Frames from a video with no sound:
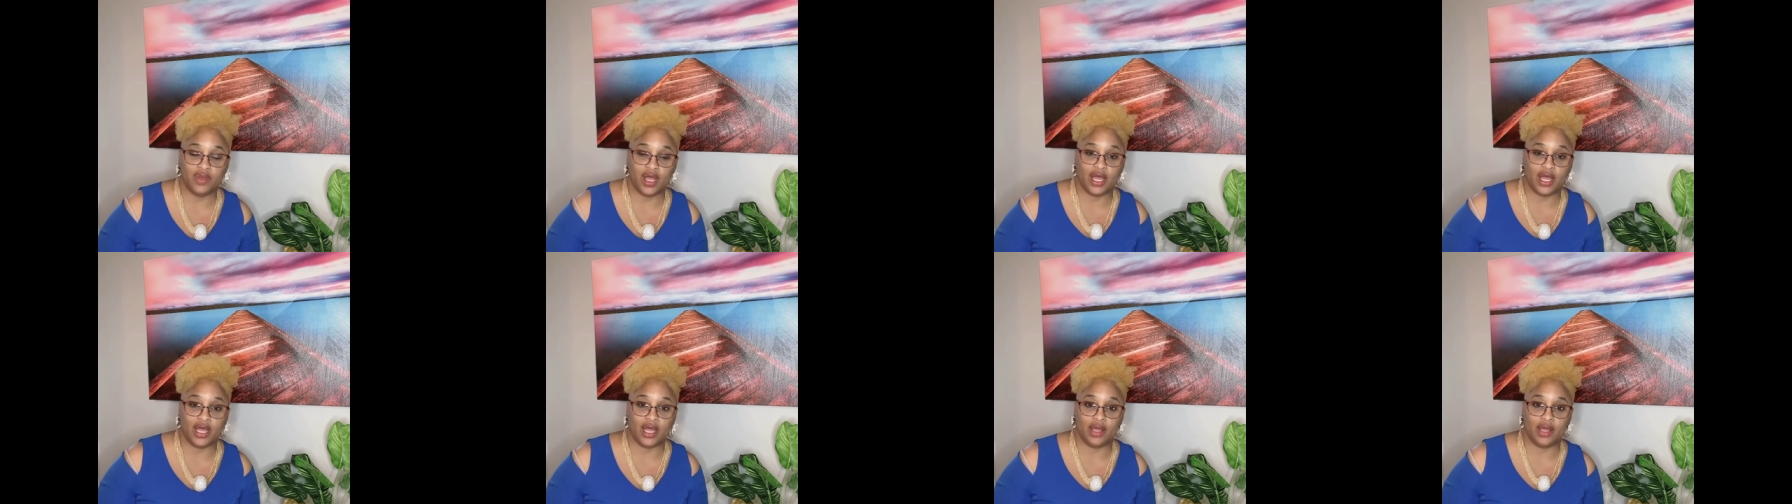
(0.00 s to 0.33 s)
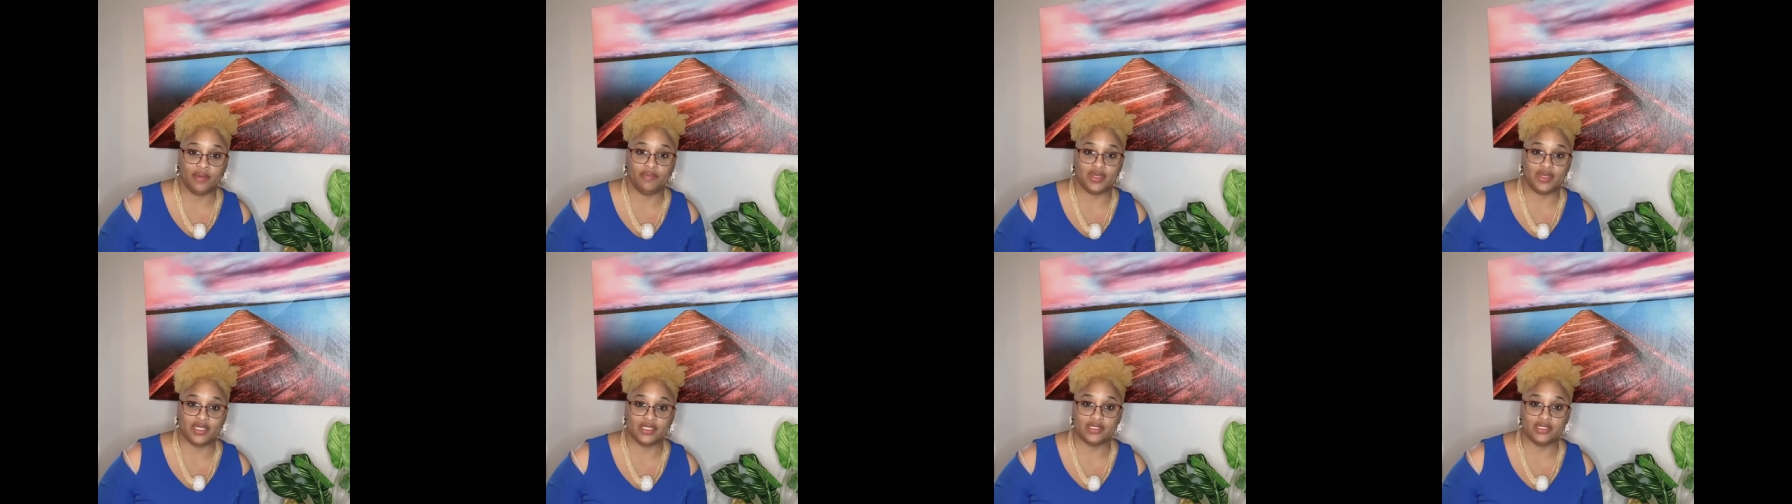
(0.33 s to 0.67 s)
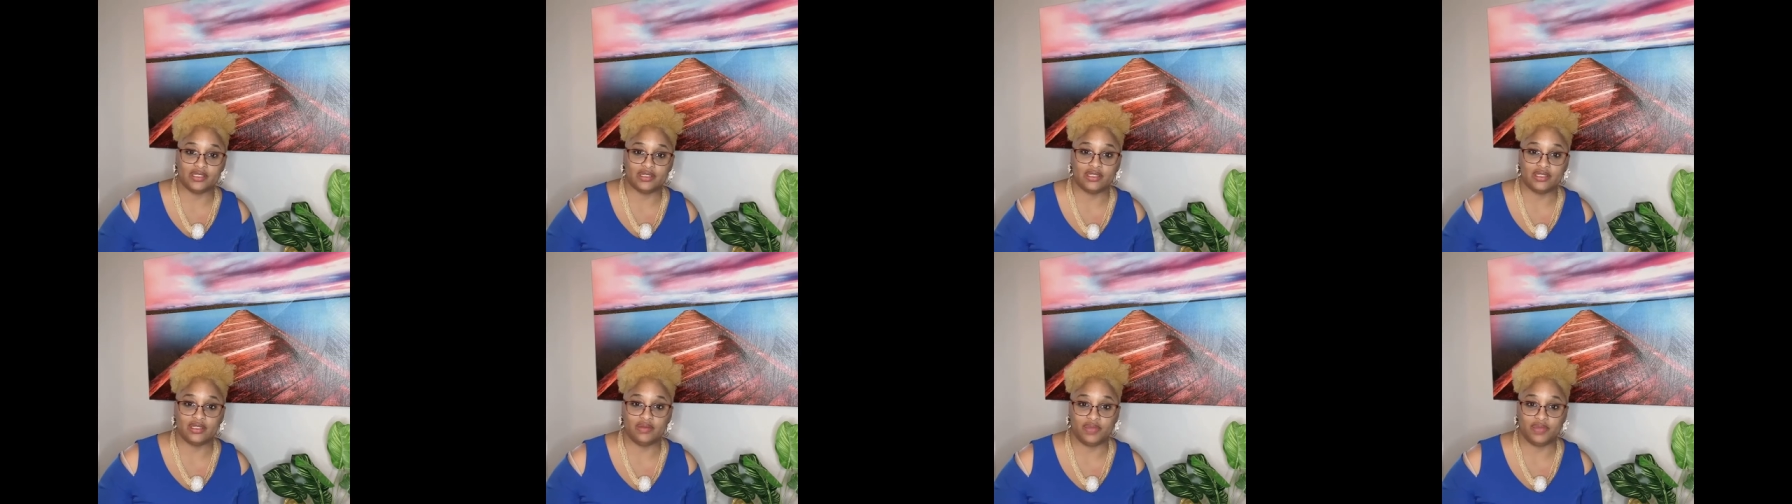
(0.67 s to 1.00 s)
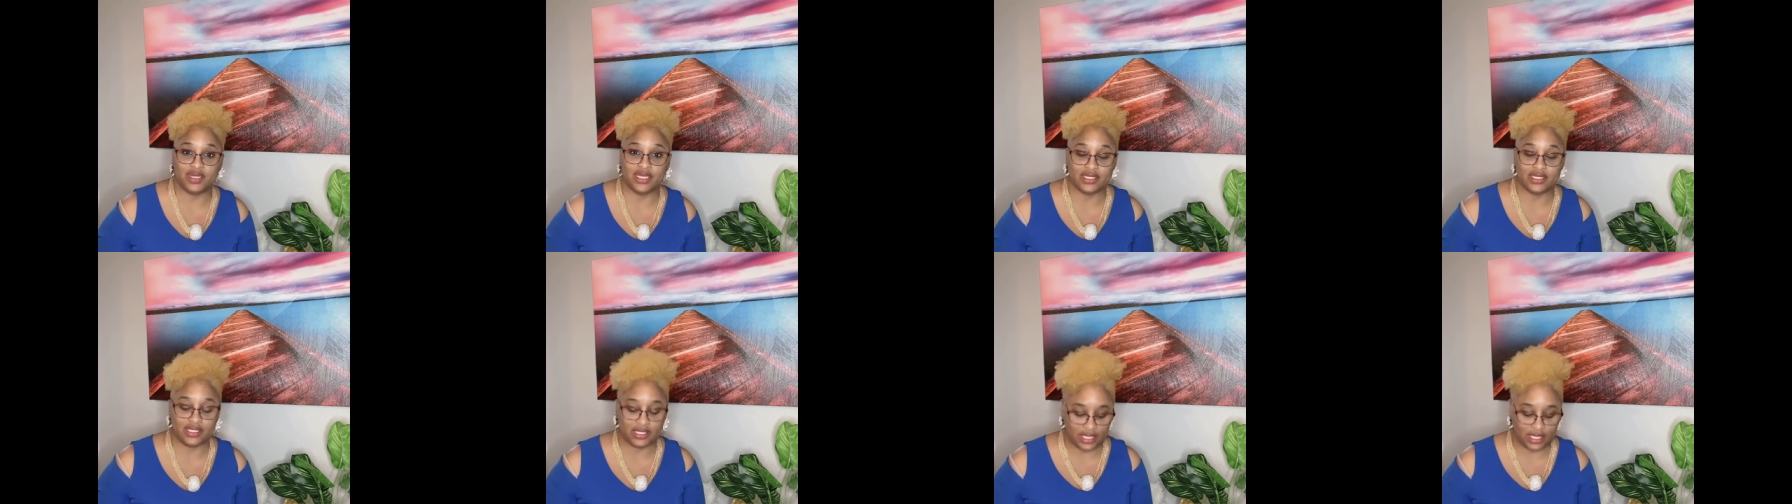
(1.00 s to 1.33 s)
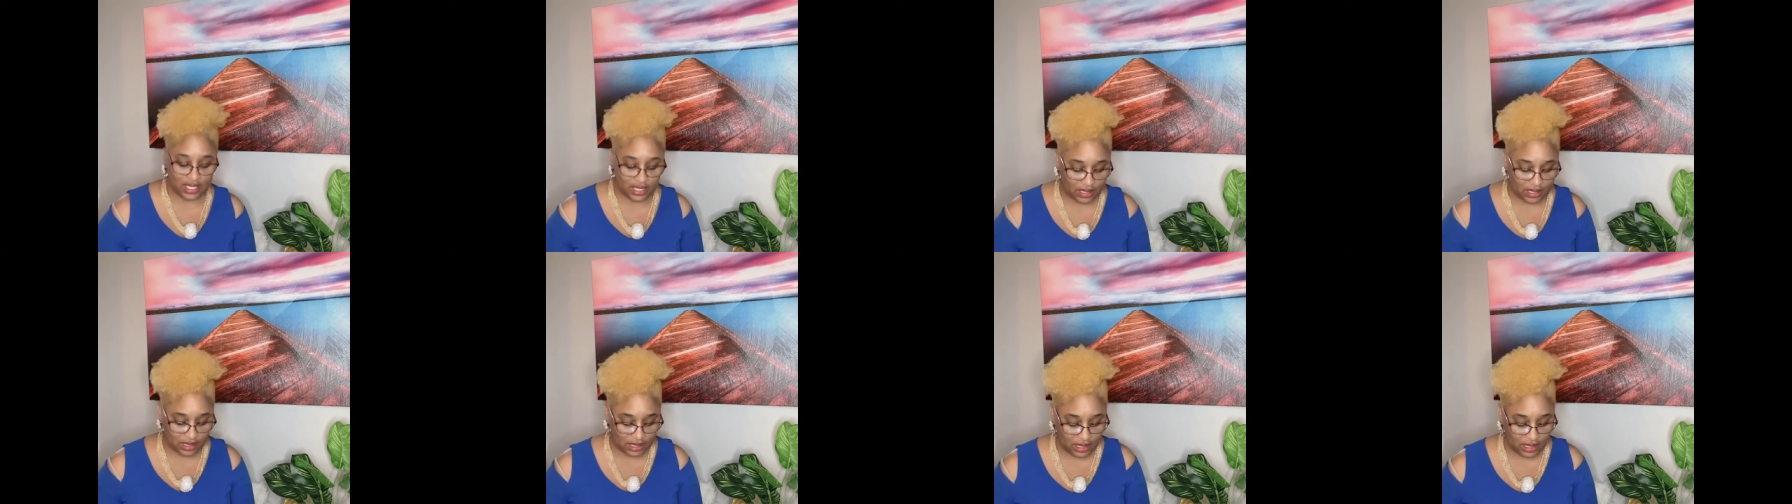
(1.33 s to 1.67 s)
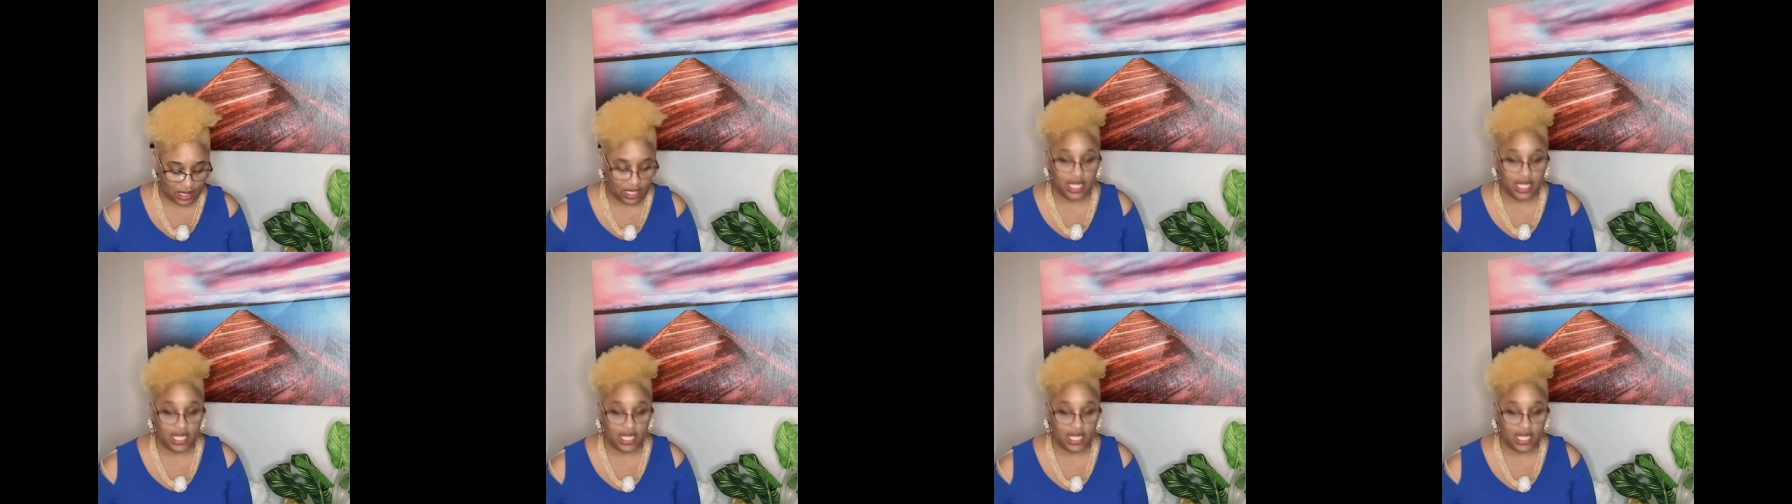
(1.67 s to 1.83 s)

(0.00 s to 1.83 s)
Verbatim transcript: uh, business to business.